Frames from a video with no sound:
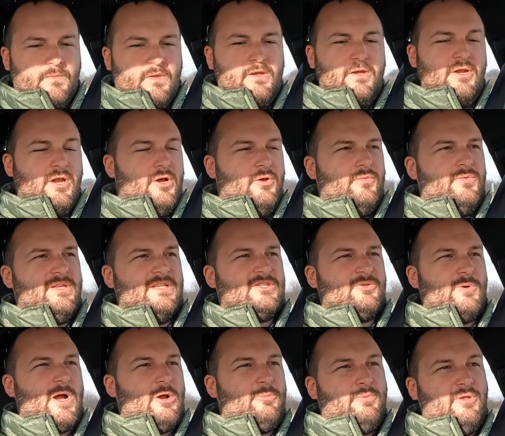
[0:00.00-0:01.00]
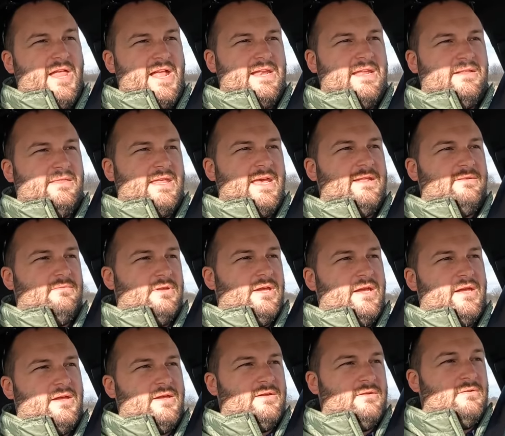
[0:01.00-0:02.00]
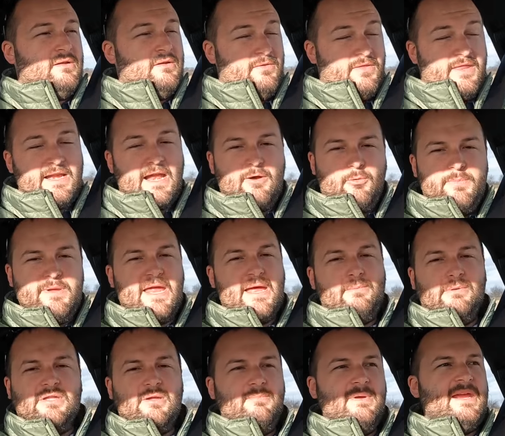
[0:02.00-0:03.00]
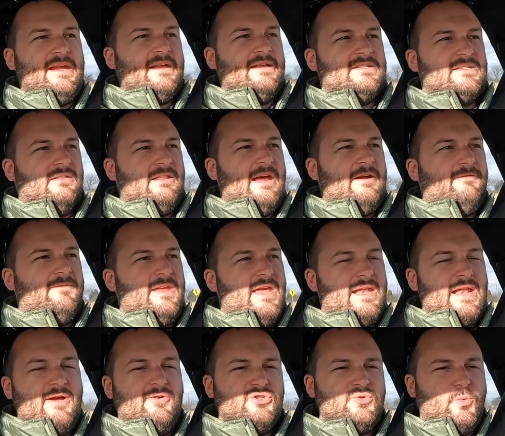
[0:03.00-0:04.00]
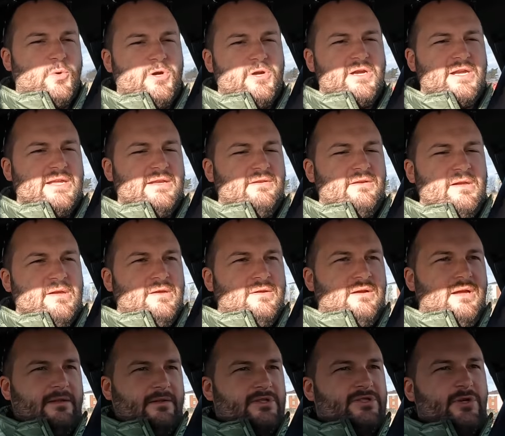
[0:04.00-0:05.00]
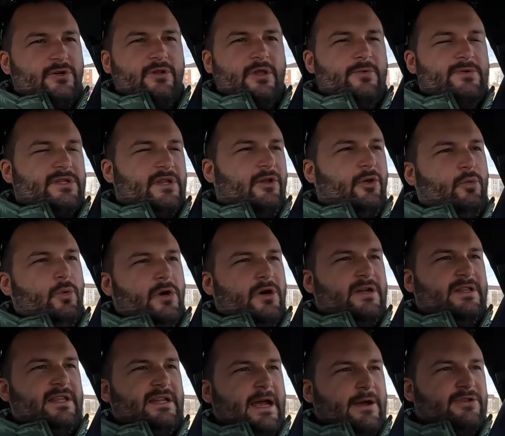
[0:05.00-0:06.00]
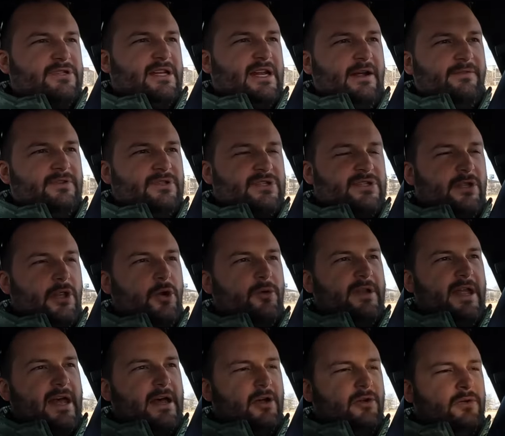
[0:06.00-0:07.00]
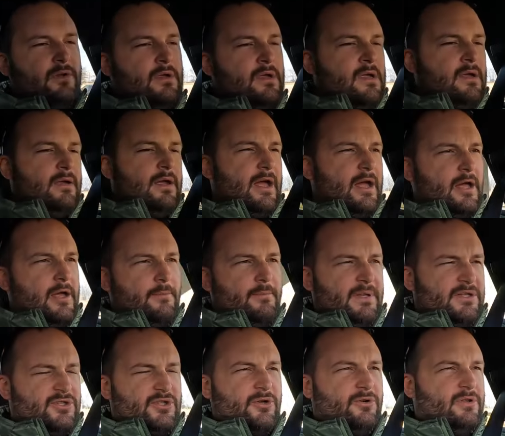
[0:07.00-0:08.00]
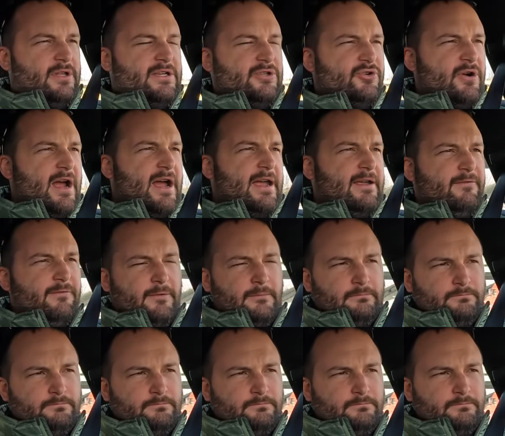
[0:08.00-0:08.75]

you know this route planning that uh, that I'll be able to make it to Lafayette. I was worried, I certainly was a little worried that I was going to have to slow down um, and certainly drive,